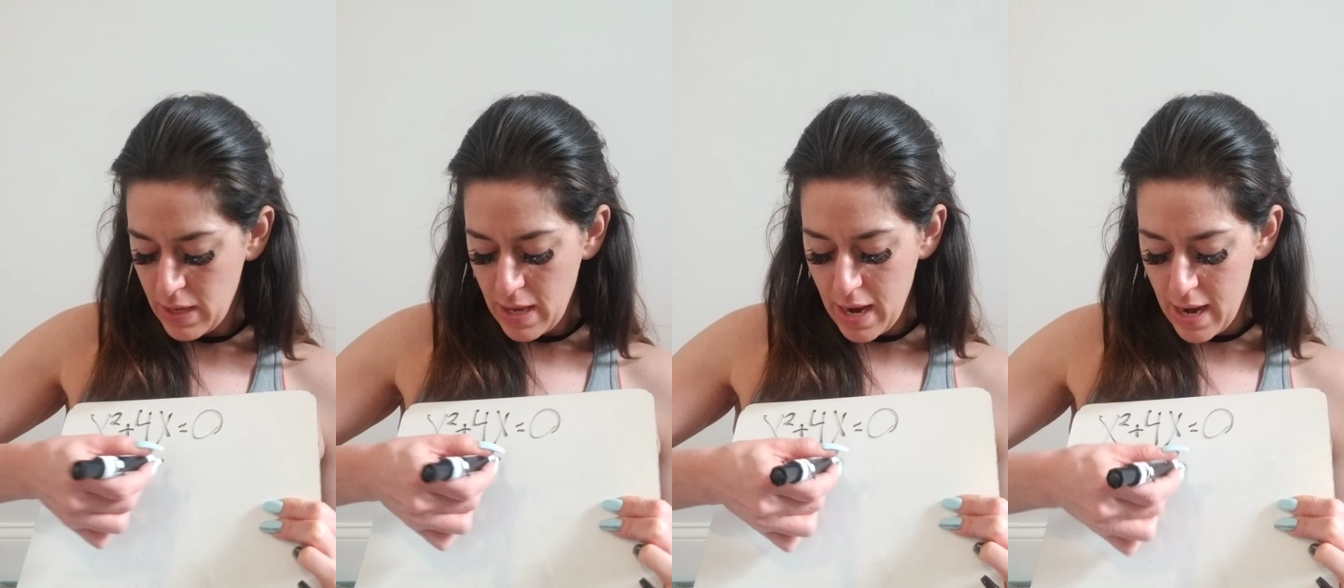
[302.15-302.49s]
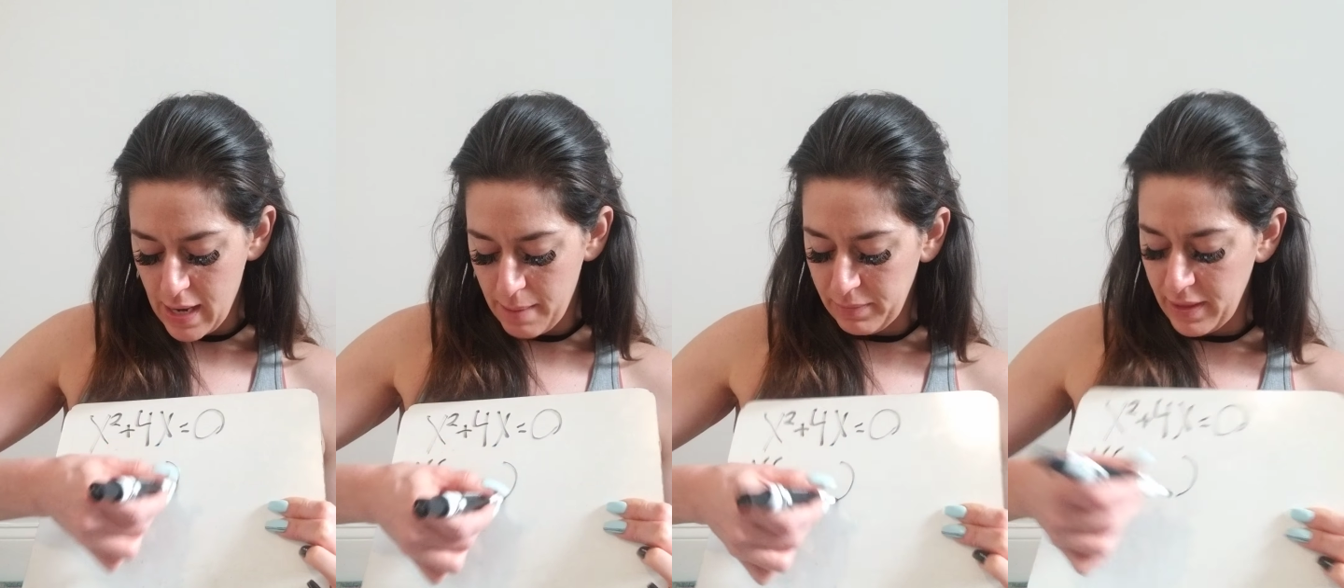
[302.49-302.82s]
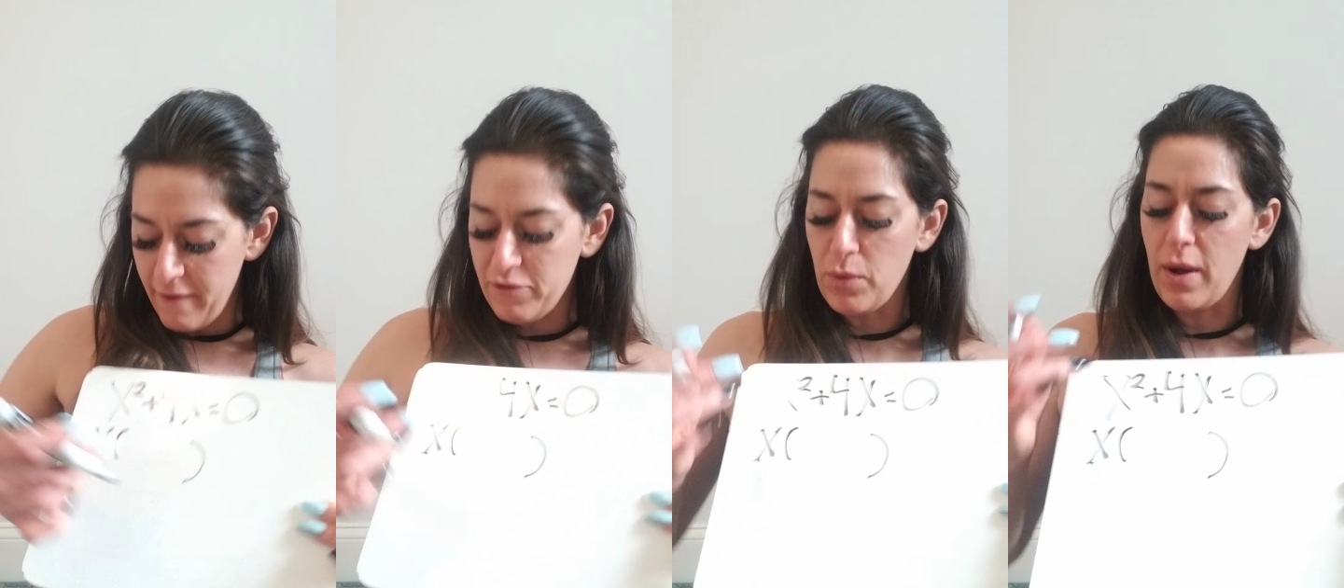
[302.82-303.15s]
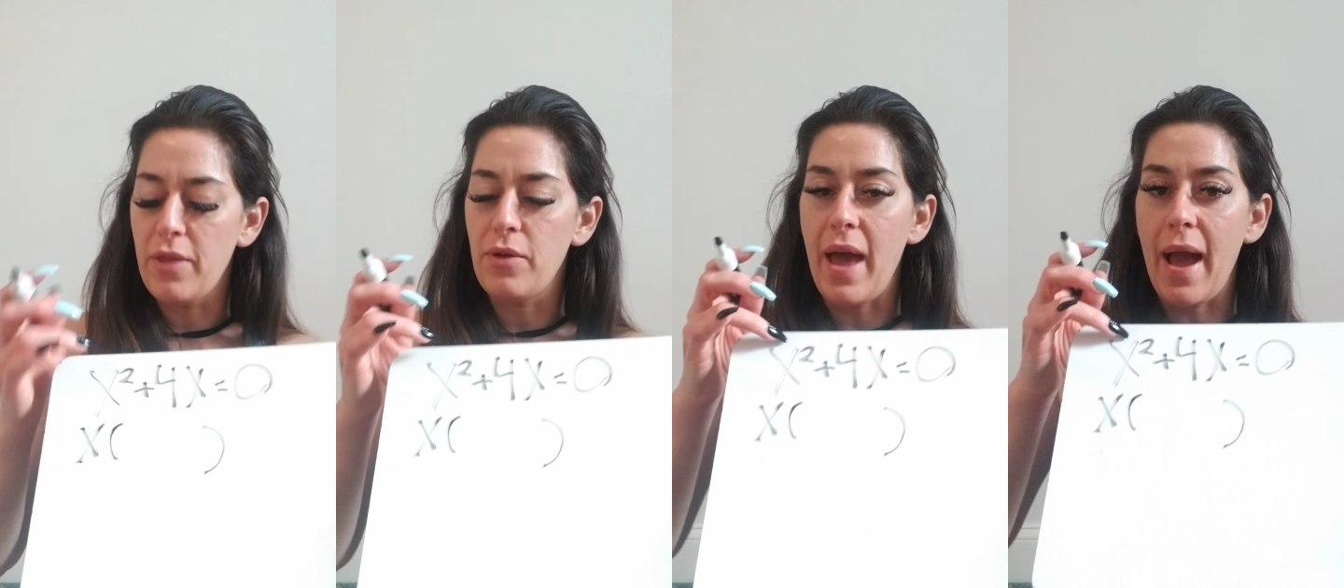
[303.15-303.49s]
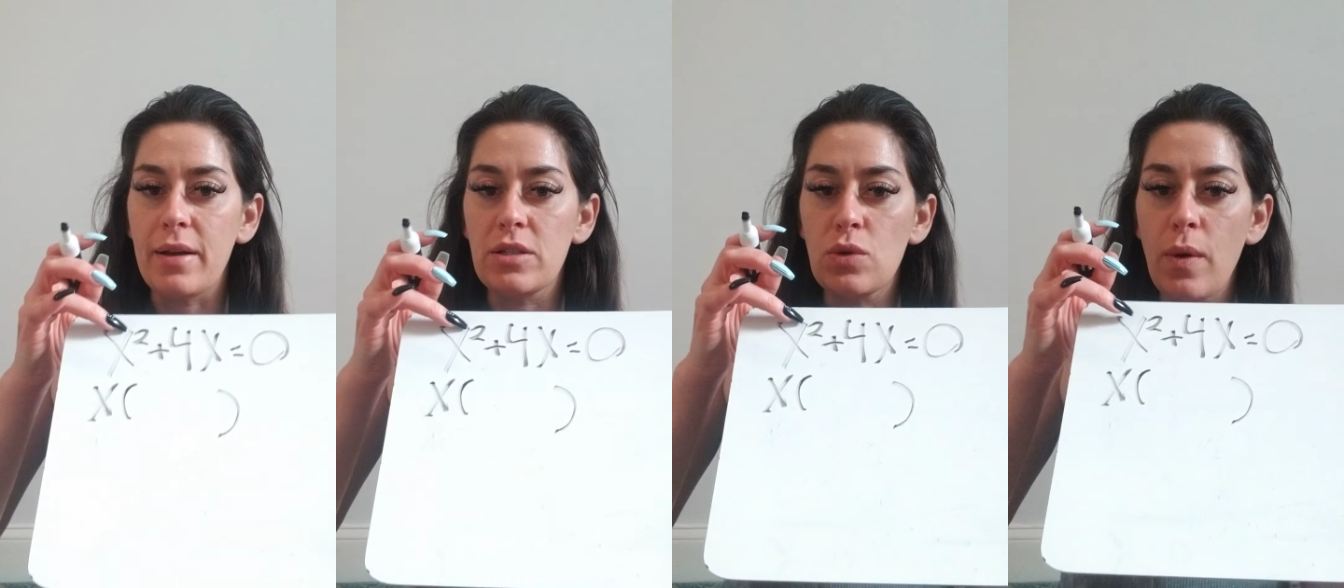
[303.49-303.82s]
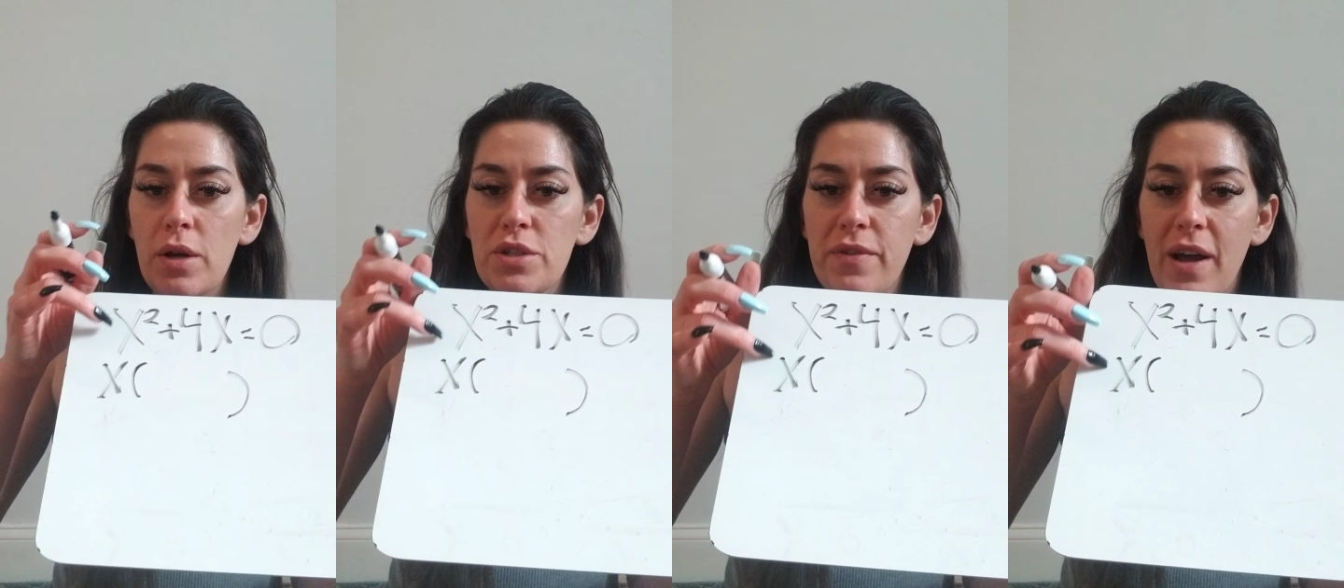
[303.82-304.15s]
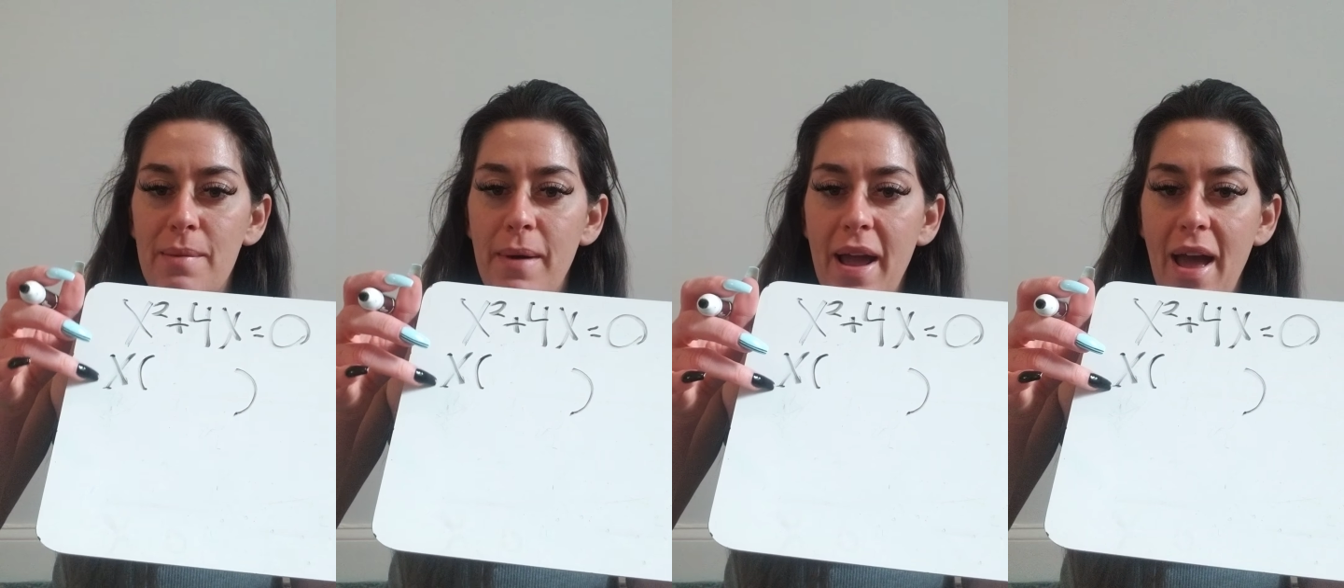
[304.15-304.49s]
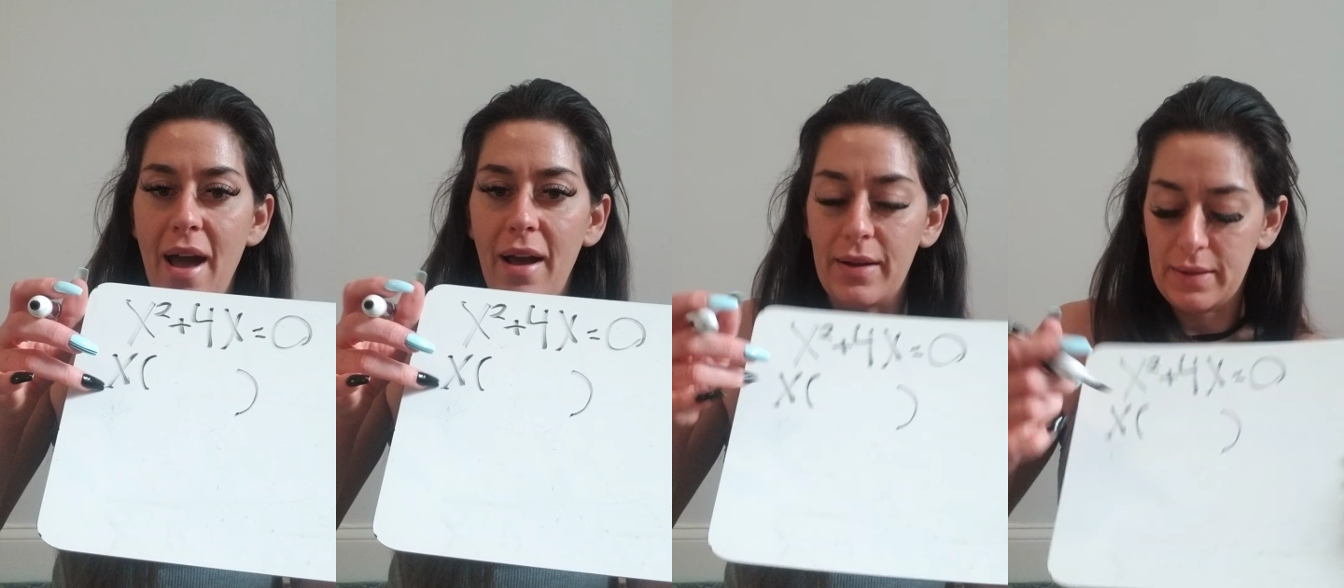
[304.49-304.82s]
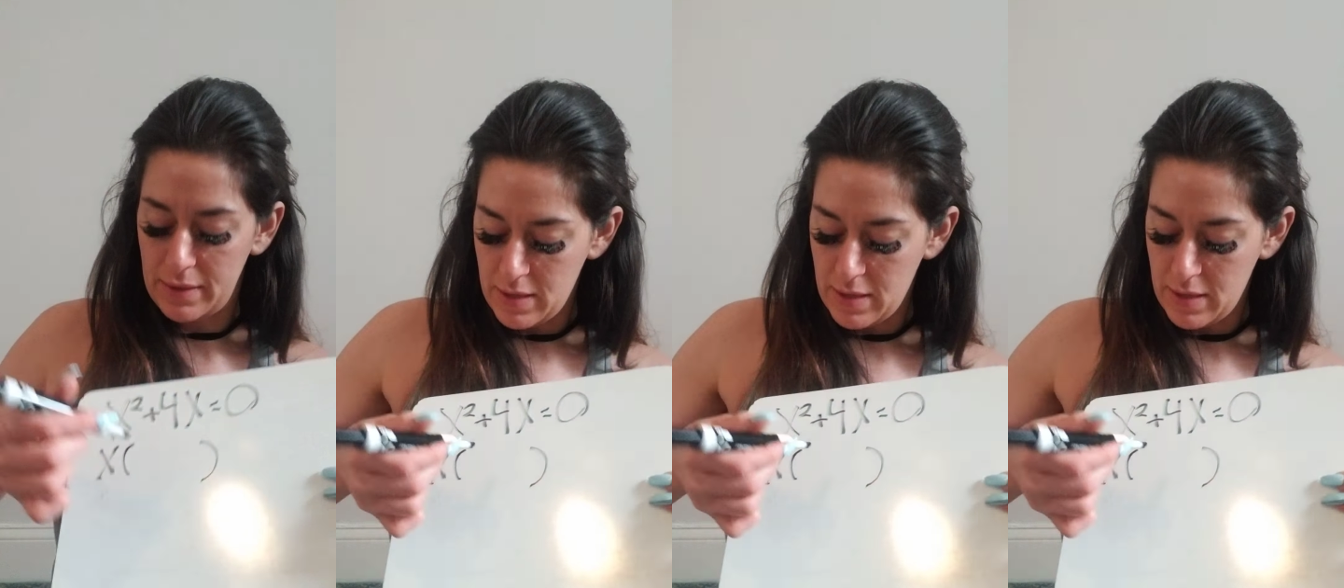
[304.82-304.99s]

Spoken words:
And I'm left with x squared divided by x